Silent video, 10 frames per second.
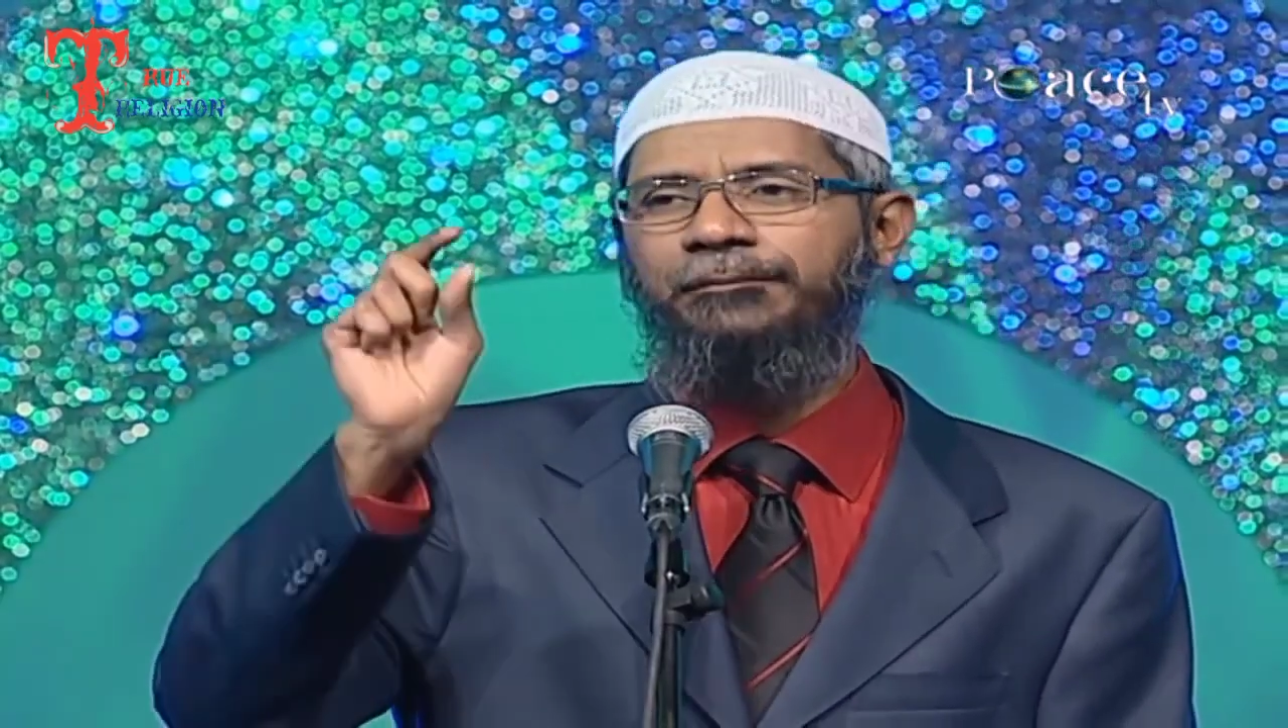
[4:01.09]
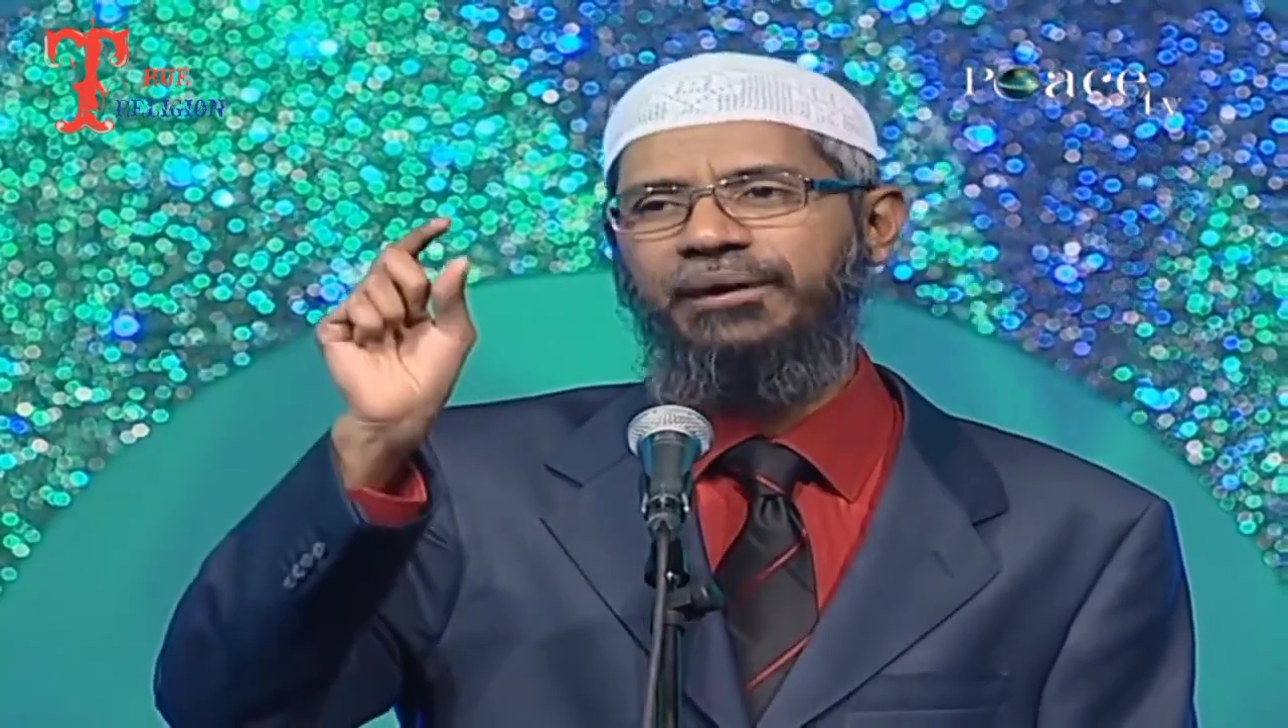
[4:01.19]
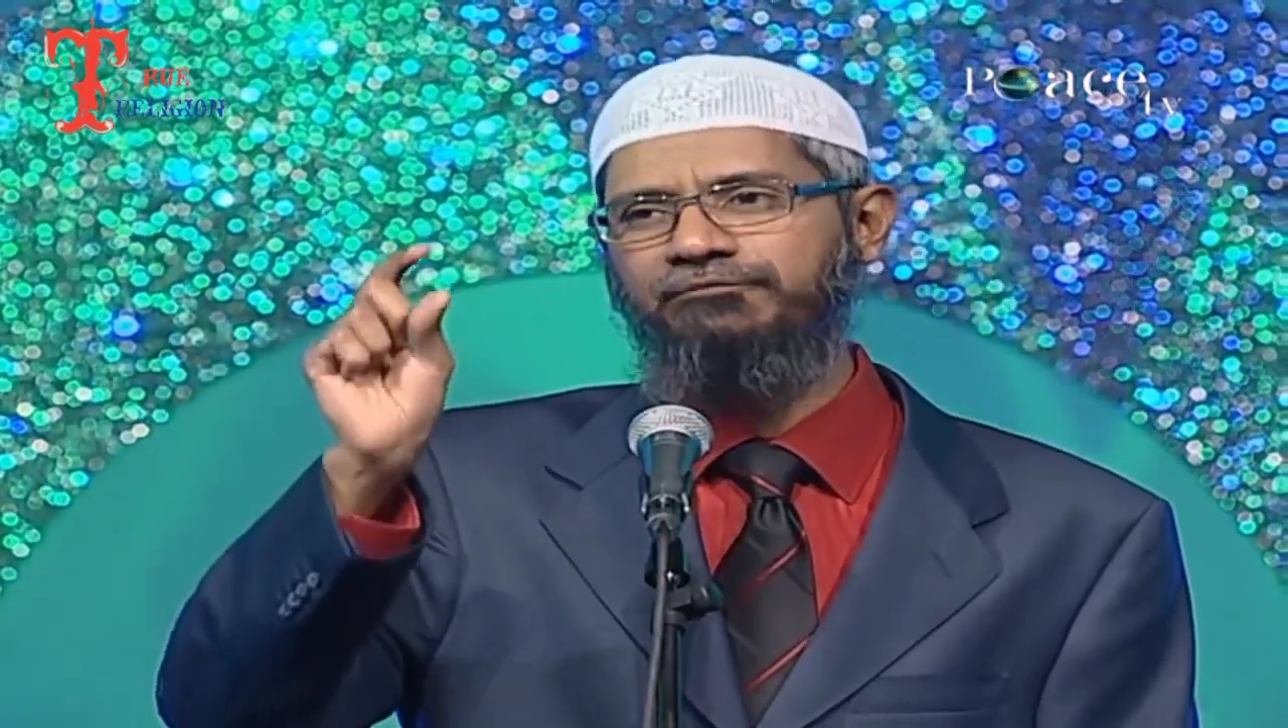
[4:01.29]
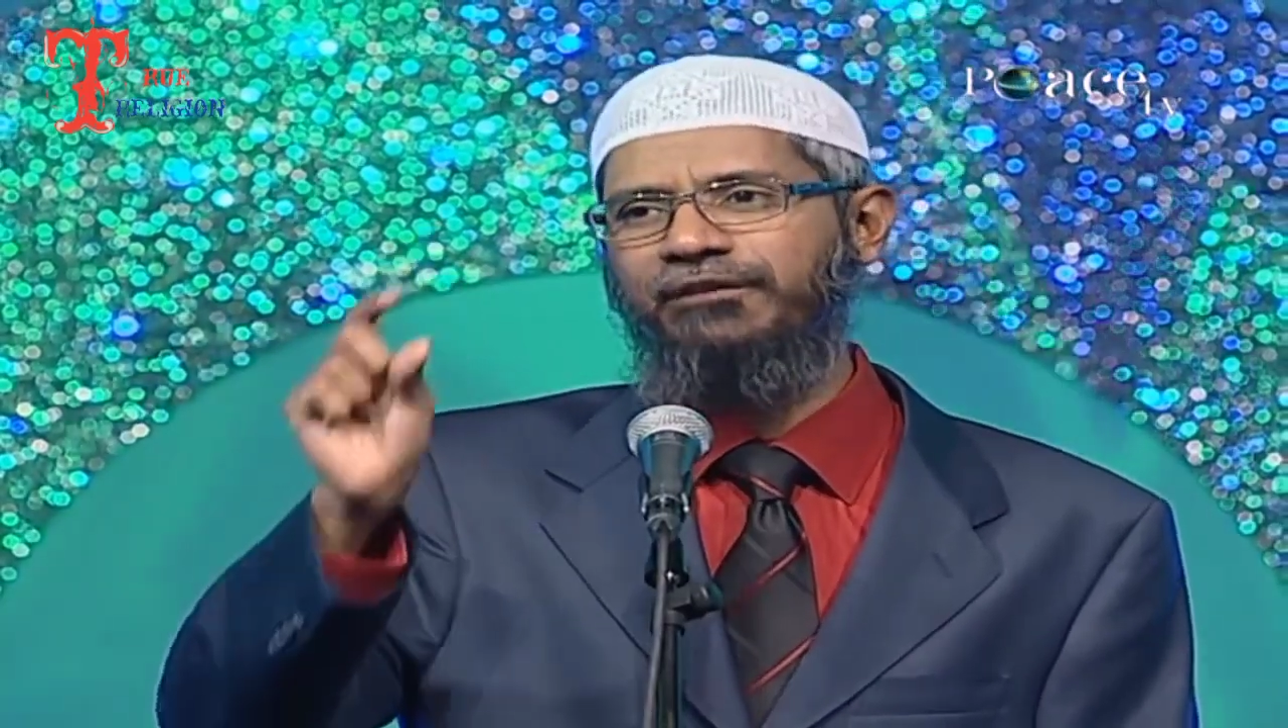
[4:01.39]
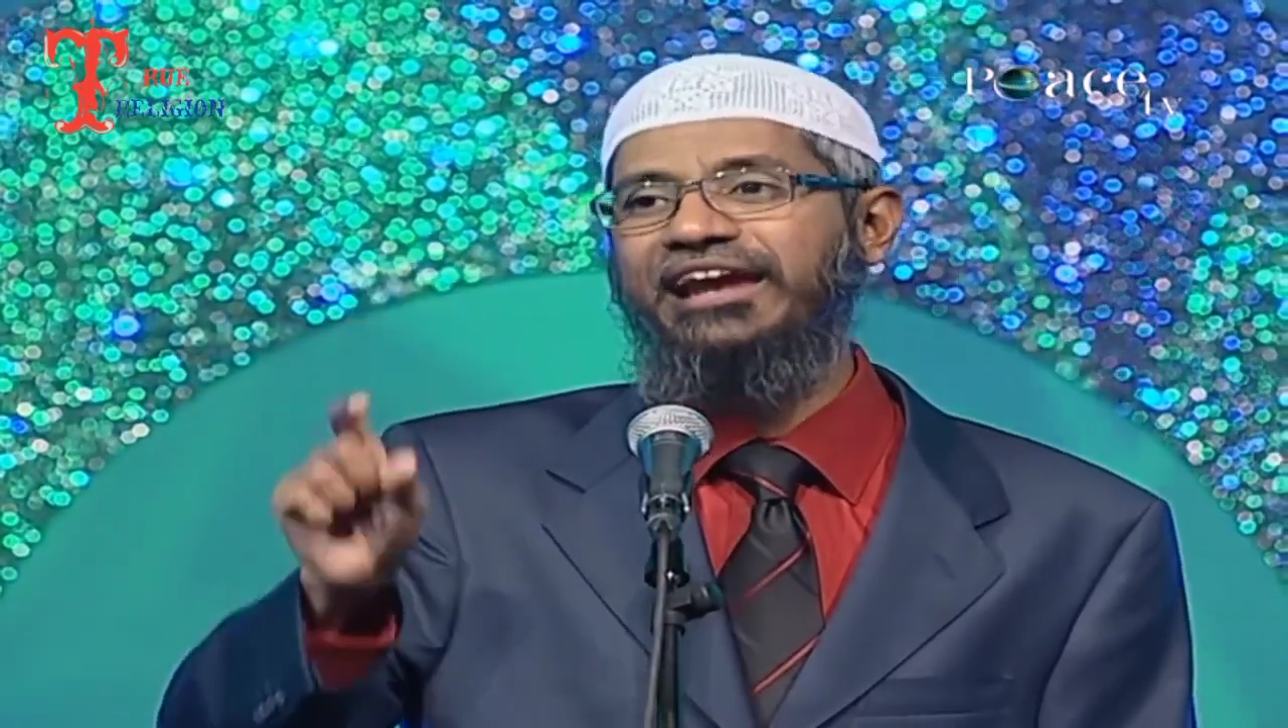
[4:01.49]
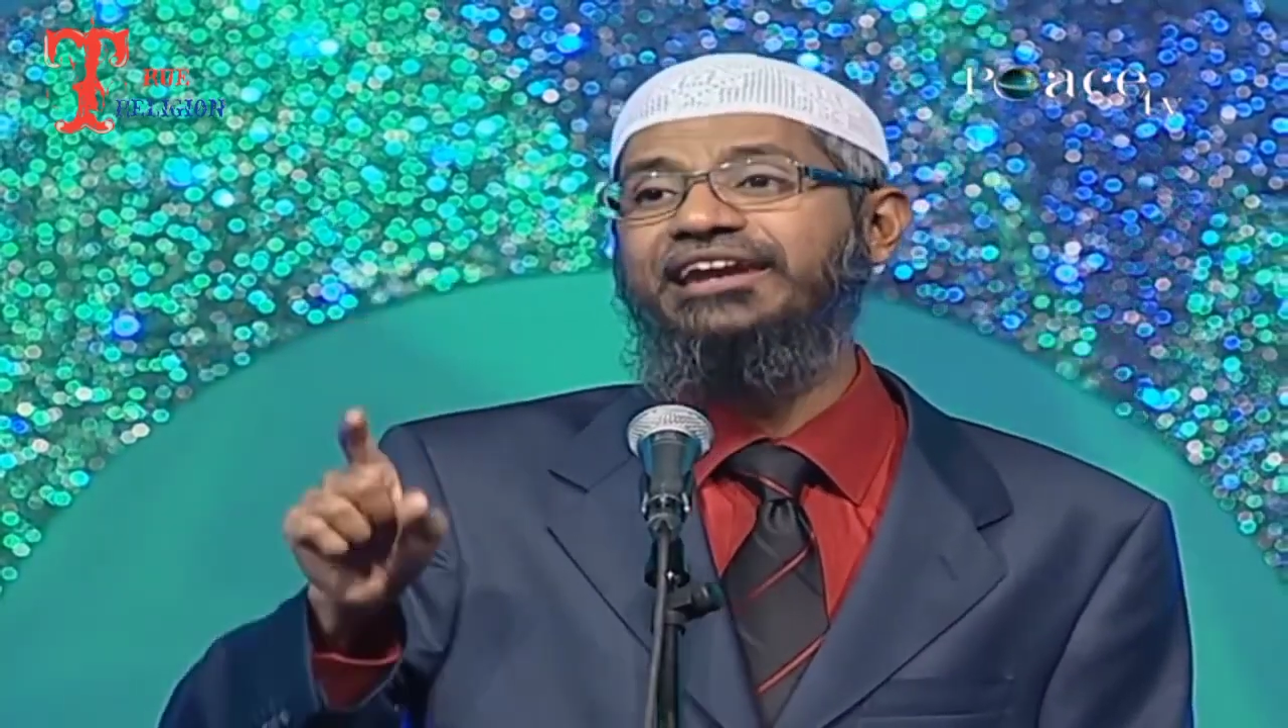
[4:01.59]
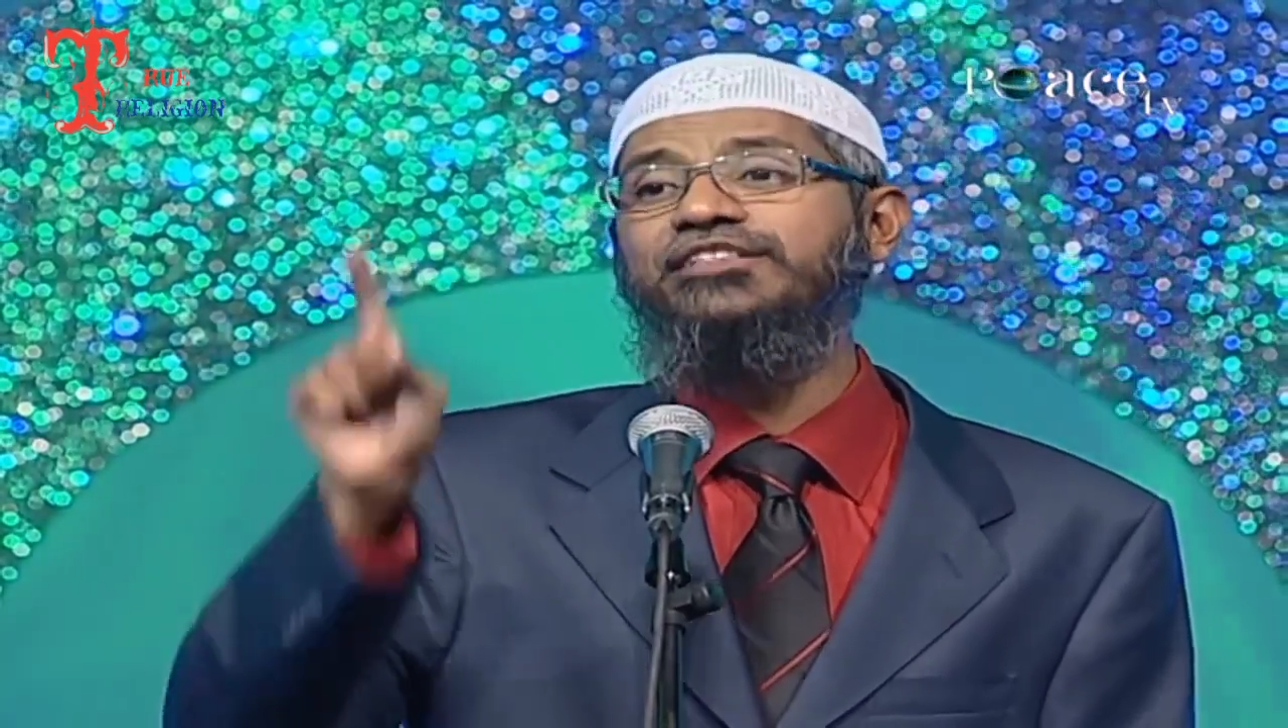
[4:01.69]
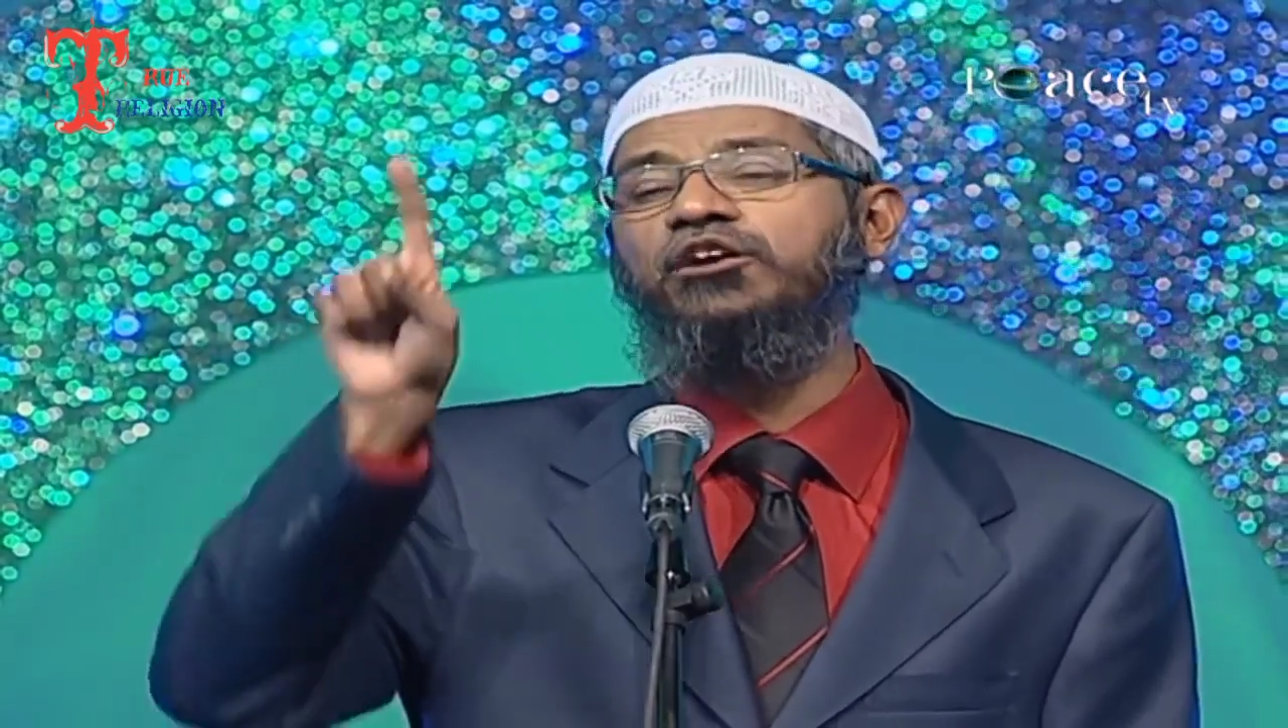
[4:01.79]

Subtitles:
But finally,